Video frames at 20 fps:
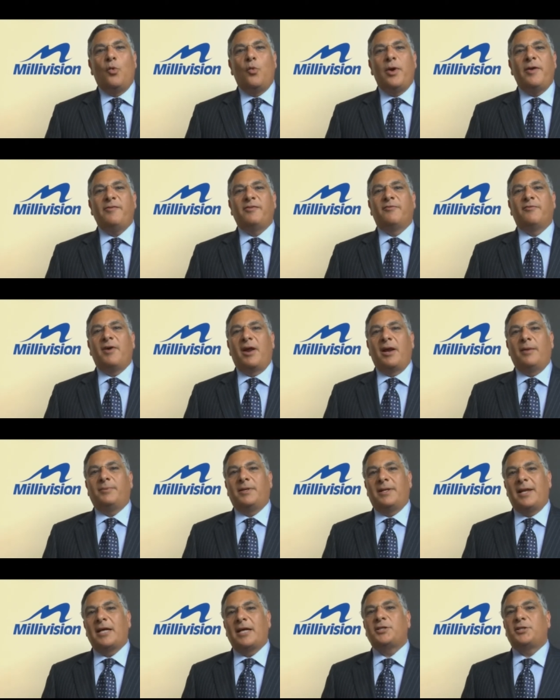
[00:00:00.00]
We've developed
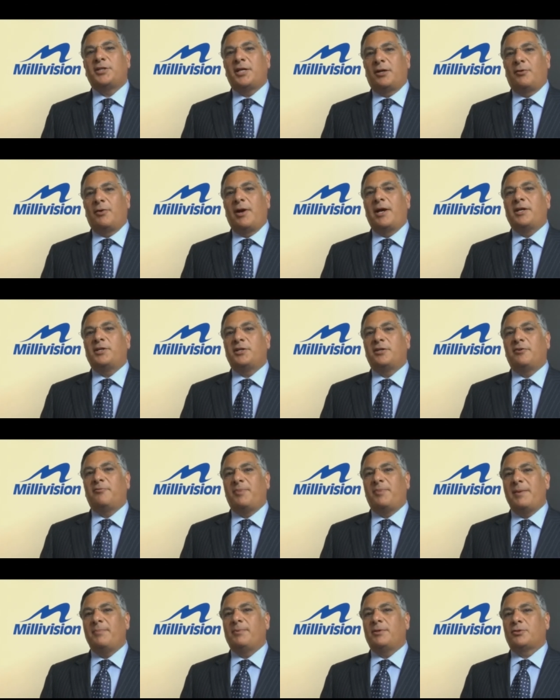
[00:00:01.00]
the next generation of
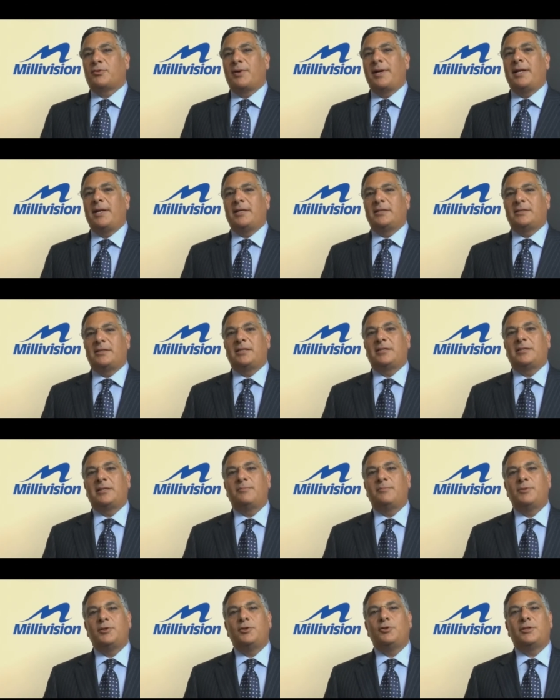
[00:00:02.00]
people screening
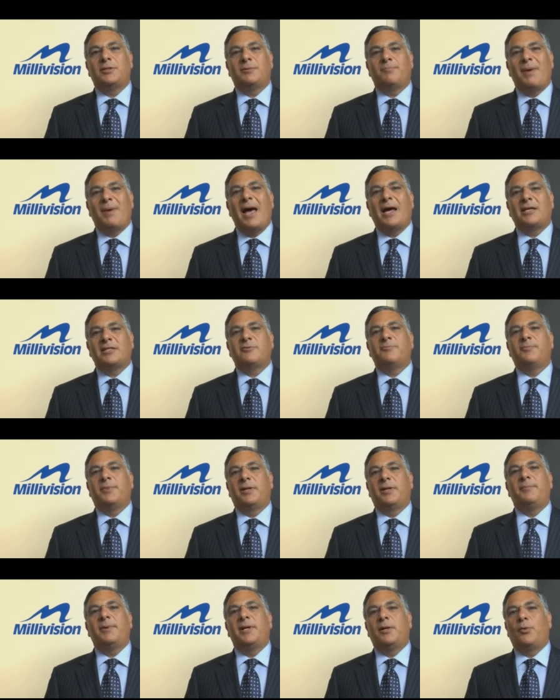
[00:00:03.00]
systems using passive
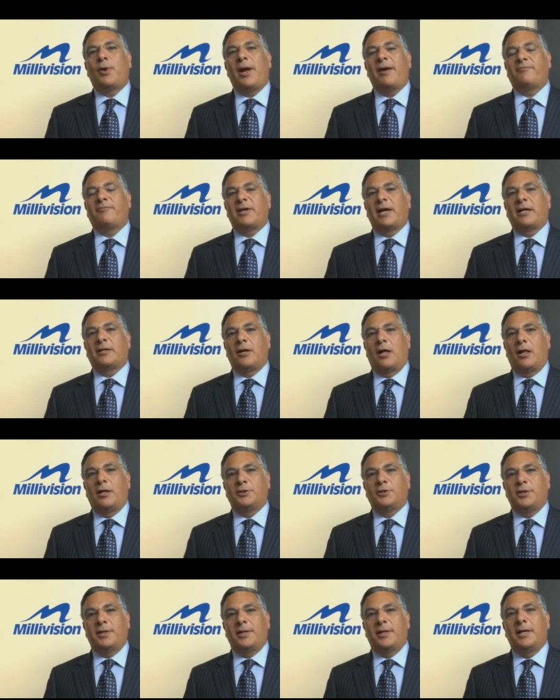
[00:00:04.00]
millimeter wave
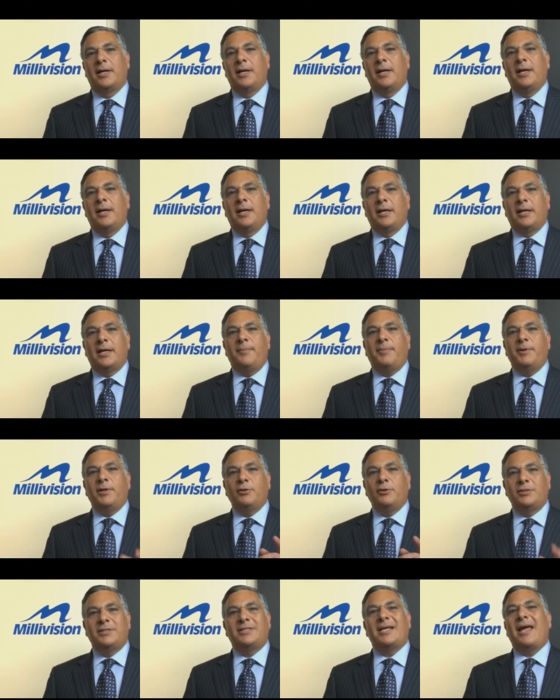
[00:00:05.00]
technology, keeping
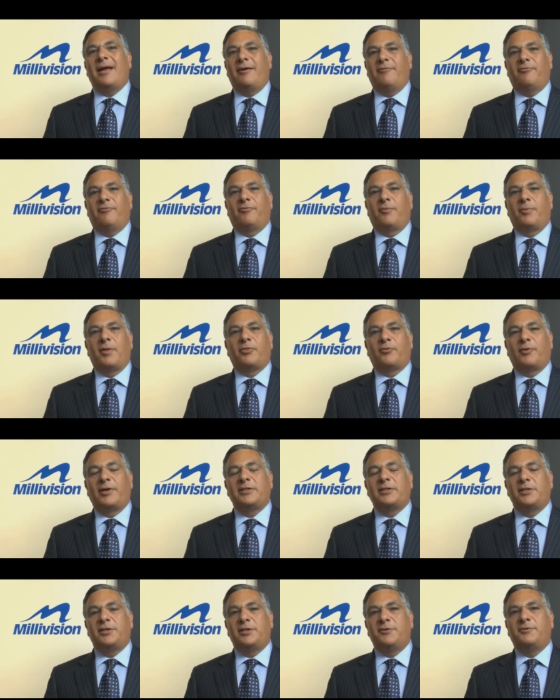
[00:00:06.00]
you safe from the
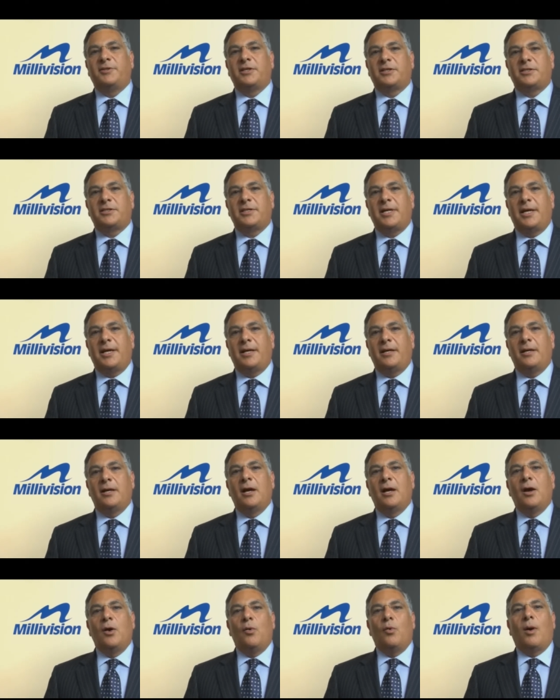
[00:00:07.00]
threats that you've just seen
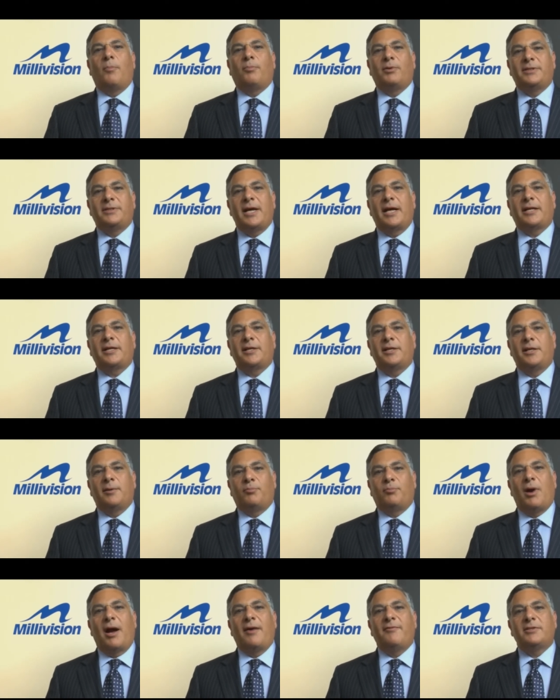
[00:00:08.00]
while protecting your
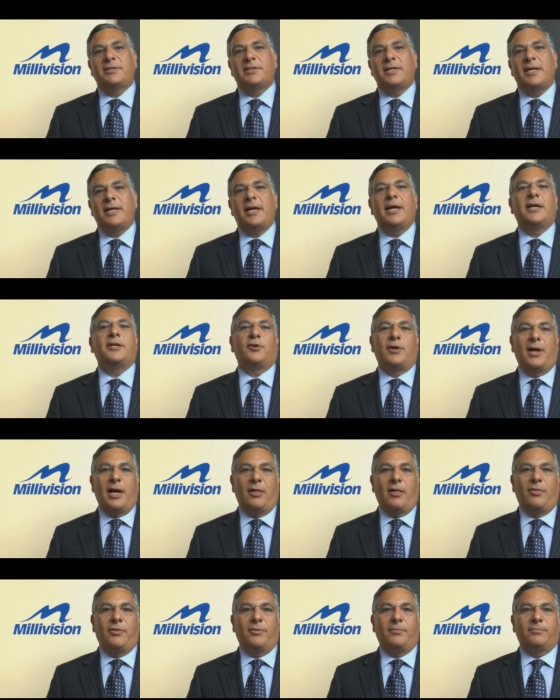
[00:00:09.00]
privacy and your
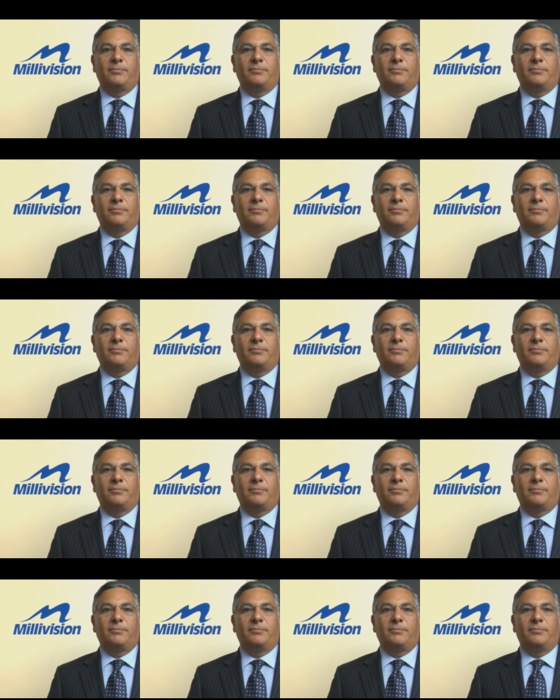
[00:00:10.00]
health.